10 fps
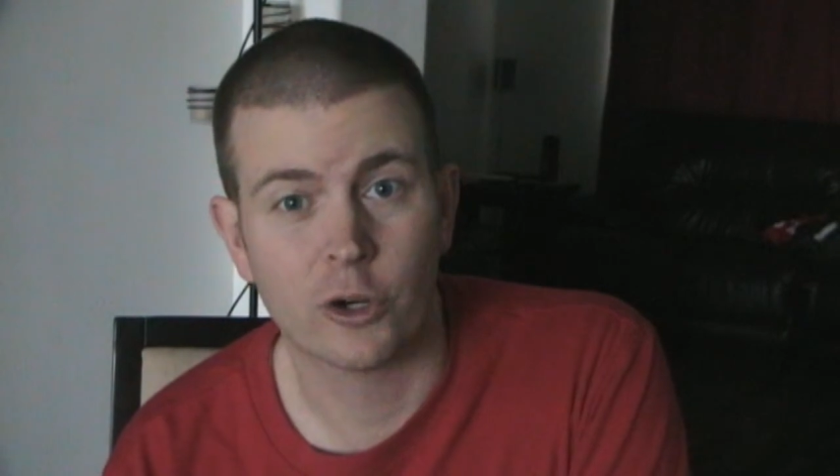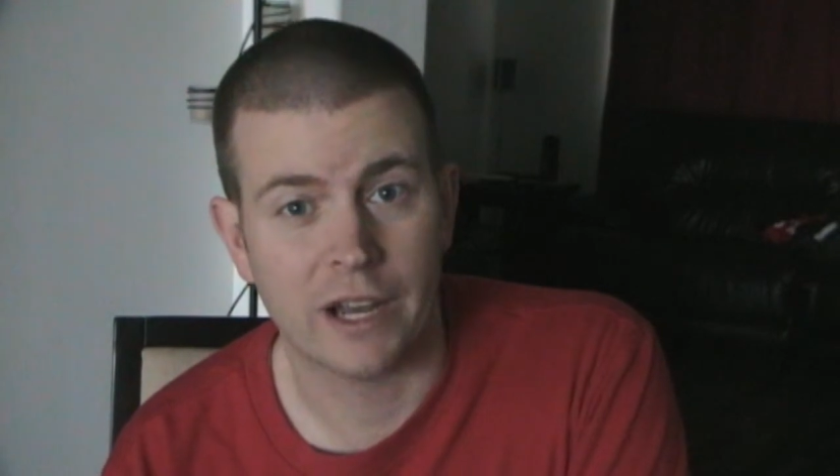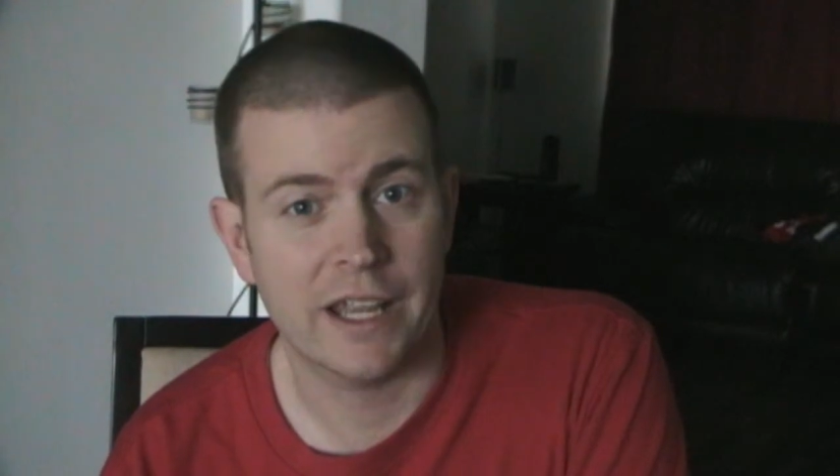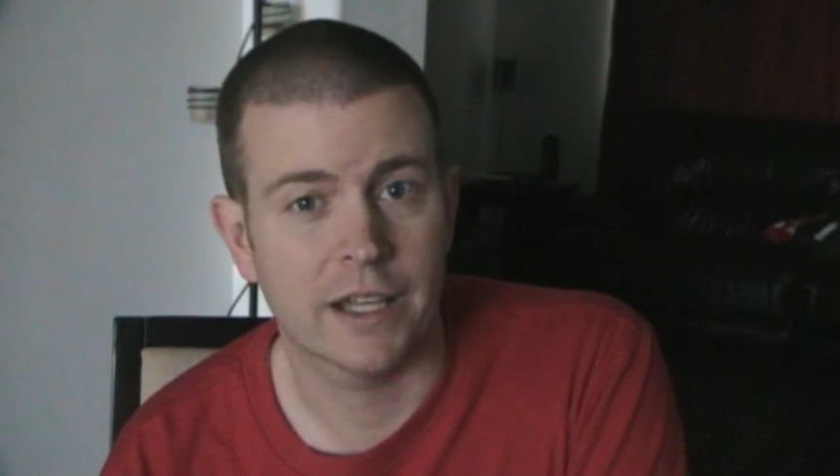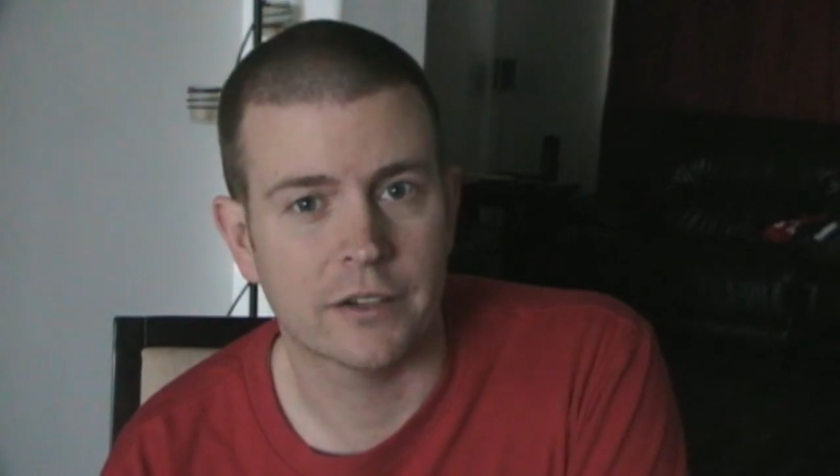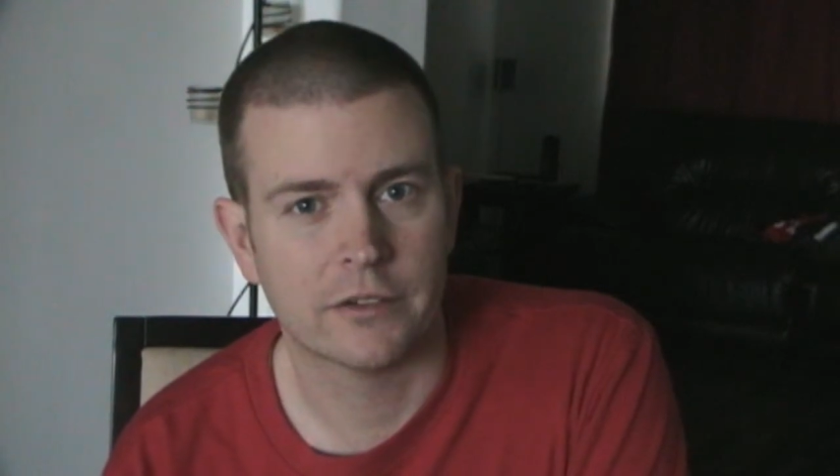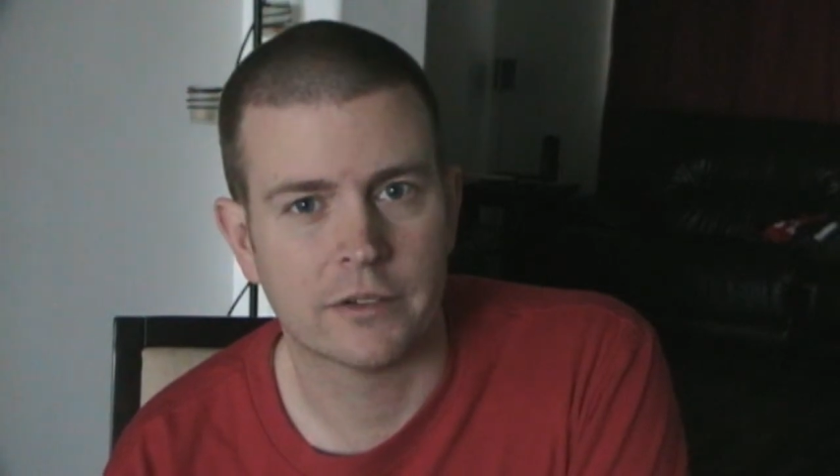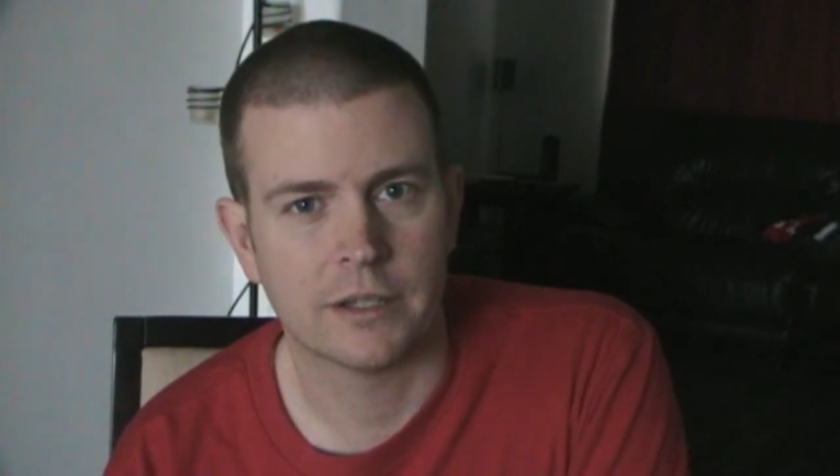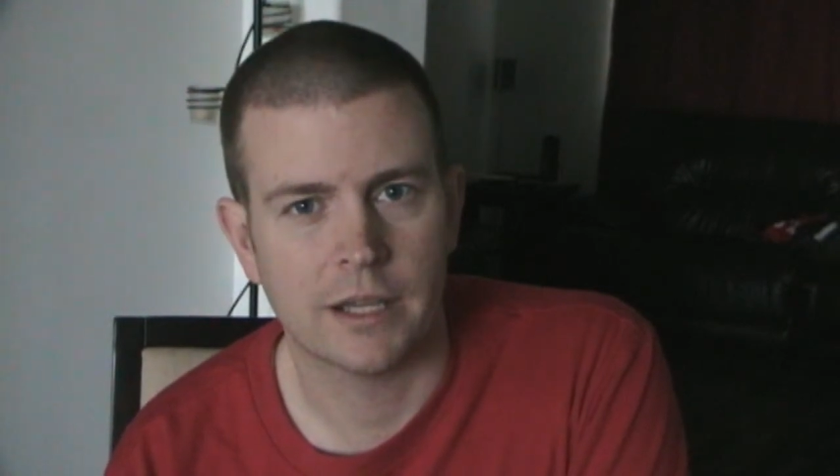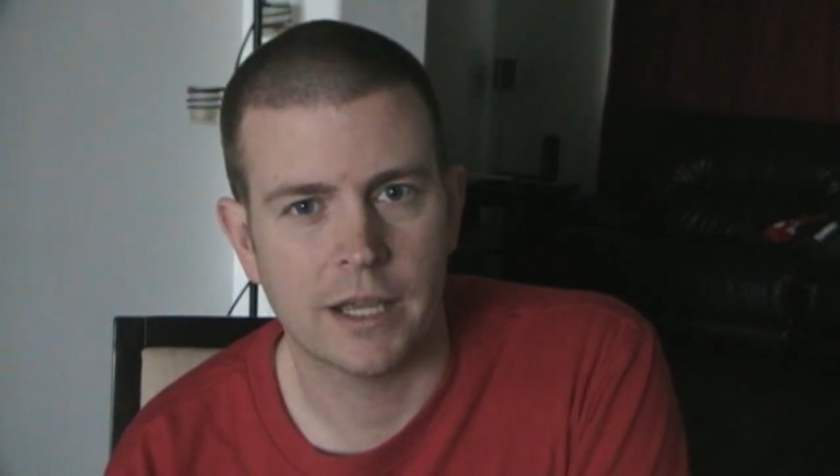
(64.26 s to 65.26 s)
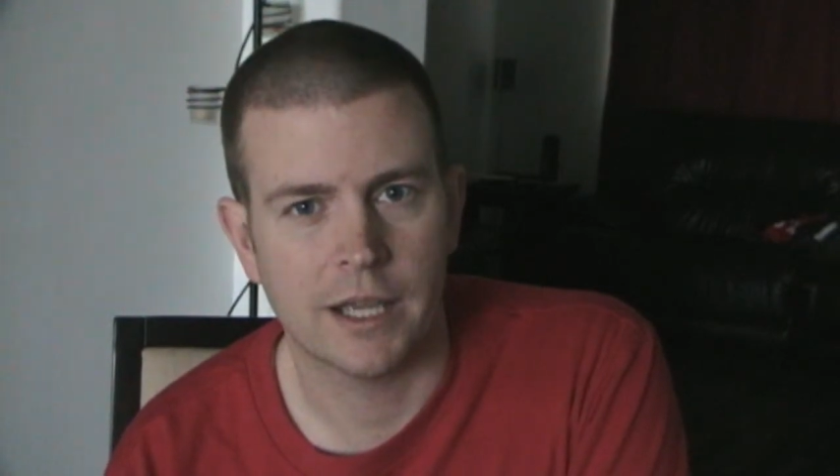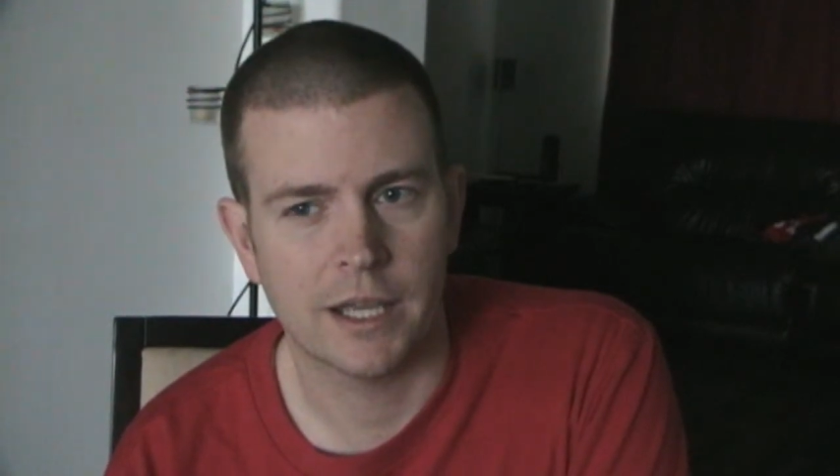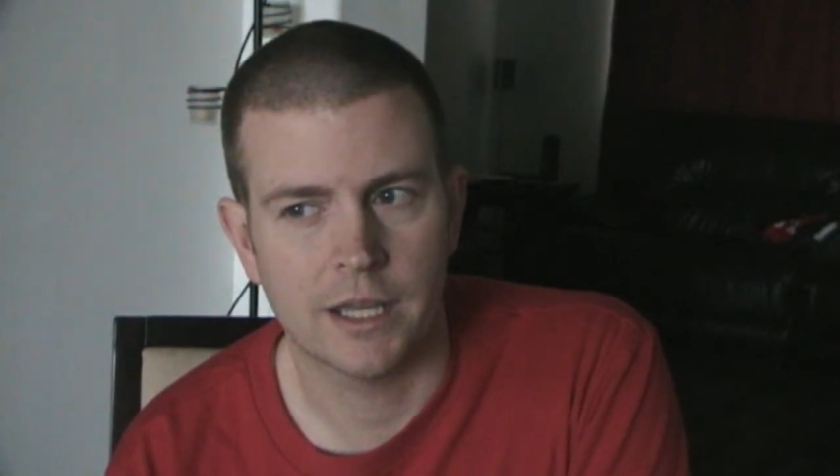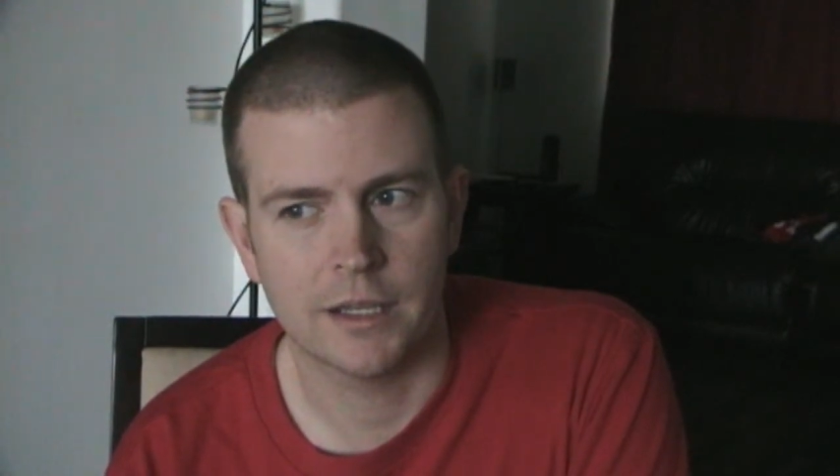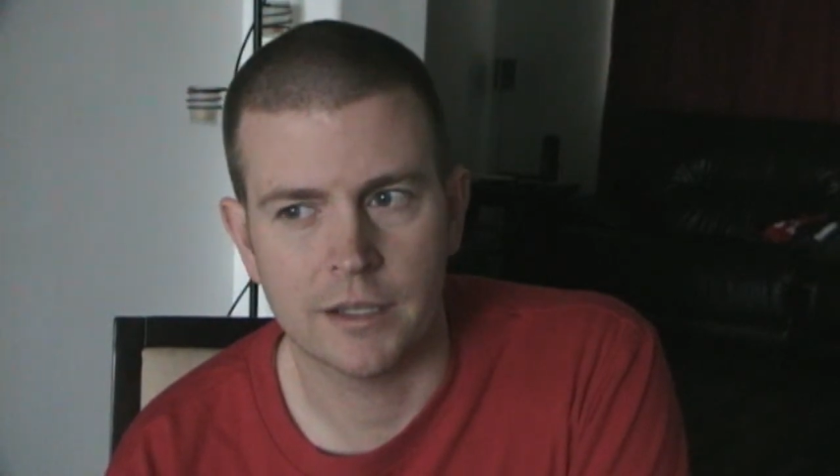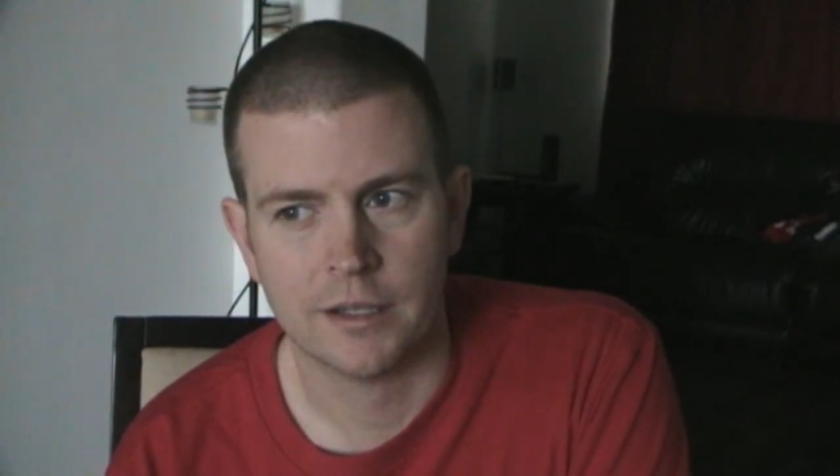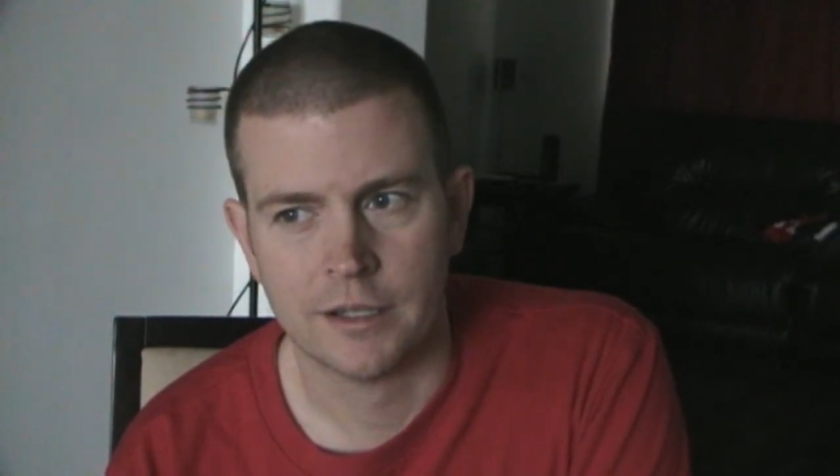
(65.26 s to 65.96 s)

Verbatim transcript: hands, and